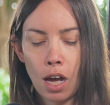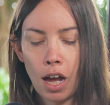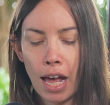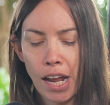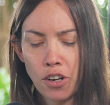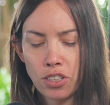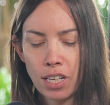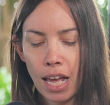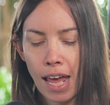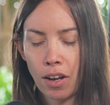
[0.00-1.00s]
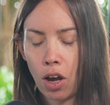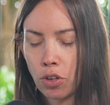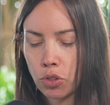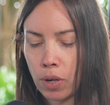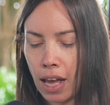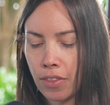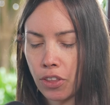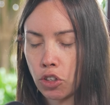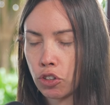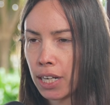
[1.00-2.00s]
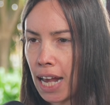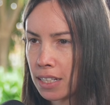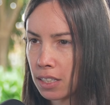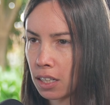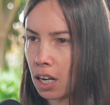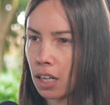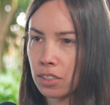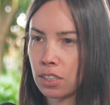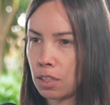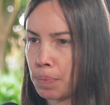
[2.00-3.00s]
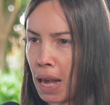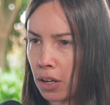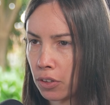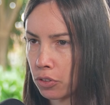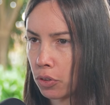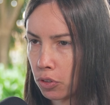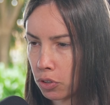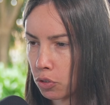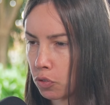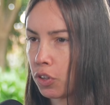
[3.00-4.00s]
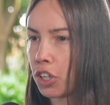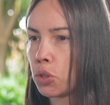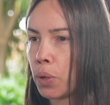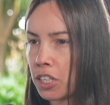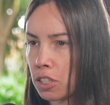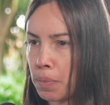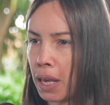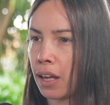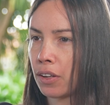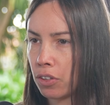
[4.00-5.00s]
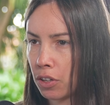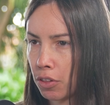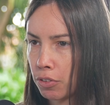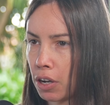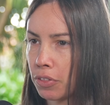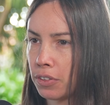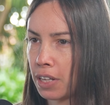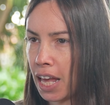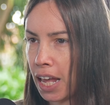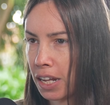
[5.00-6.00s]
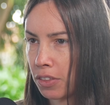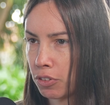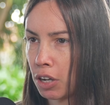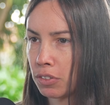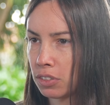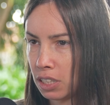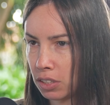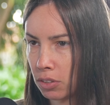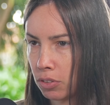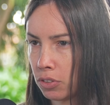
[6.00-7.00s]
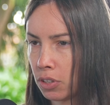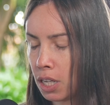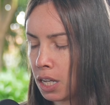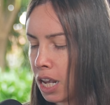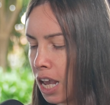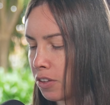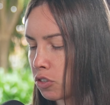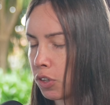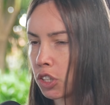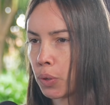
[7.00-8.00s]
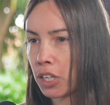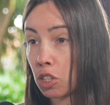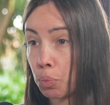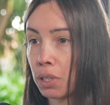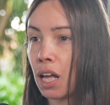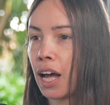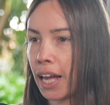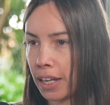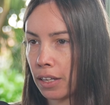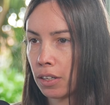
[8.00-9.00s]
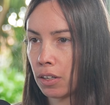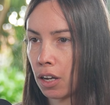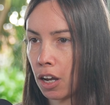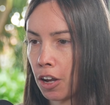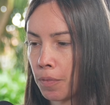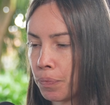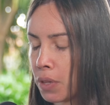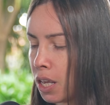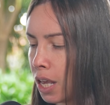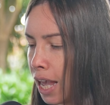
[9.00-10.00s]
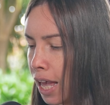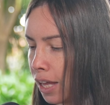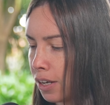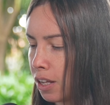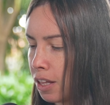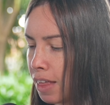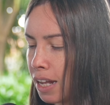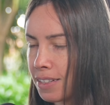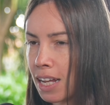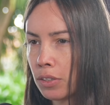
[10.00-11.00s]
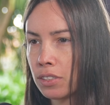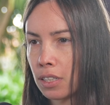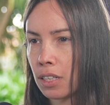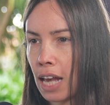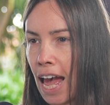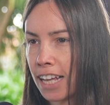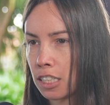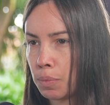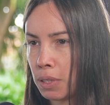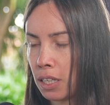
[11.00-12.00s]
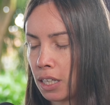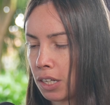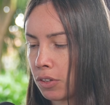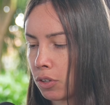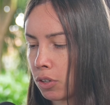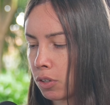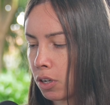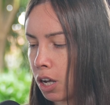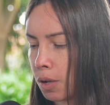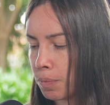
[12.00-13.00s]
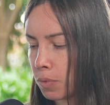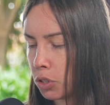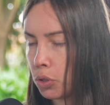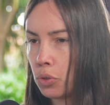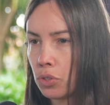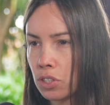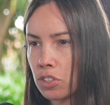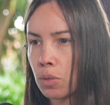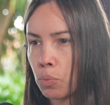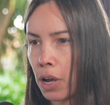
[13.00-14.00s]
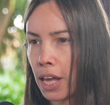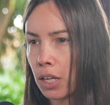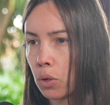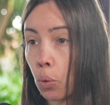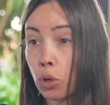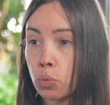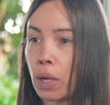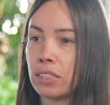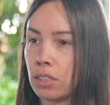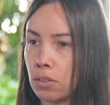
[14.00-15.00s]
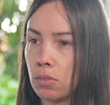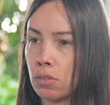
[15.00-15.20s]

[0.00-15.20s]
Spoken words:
energy, and also the grid has to constantly balance. So there's fluctuating demand throughout the day and throughout the seasons, and there's fluctuating supply. And that delta has to be either used in some way or it's wasted.